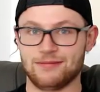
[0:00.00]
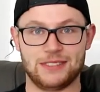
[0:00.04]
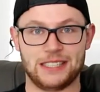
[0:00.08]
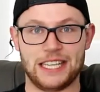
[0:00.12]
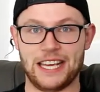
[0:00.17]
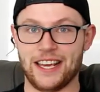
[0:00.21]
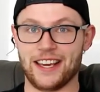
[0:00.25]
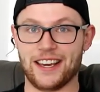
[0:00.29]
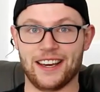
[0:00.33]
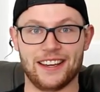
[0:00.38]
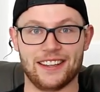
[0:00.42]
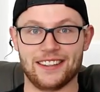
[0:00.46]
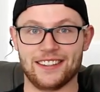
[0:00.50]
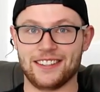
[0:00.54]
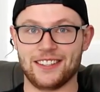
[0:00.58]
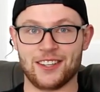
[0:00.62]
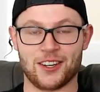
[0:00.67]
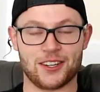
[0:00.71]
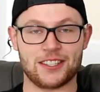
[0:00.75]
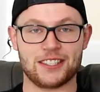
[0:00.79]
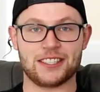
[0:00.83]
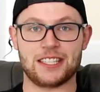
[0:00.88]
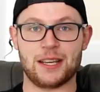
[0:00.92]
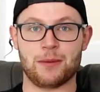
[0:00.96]
yeah,
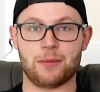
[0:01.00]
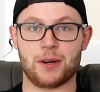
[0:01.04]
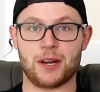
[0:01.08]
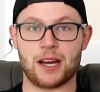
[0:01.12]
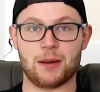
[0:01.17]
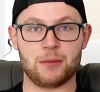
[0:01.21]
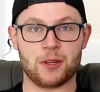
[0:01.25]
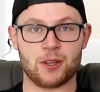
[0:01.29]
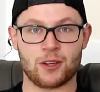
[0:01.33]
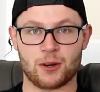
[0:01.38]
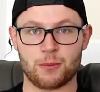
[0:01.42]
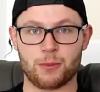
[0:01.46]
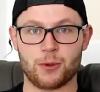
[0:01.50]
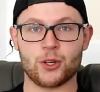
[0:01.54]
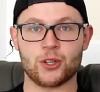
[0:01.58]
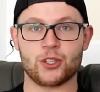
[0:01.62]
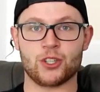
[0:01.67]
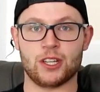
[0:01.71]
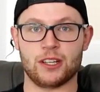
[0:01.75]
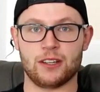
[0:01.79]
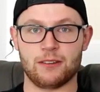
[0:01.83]
you've got to step it up, you've got to push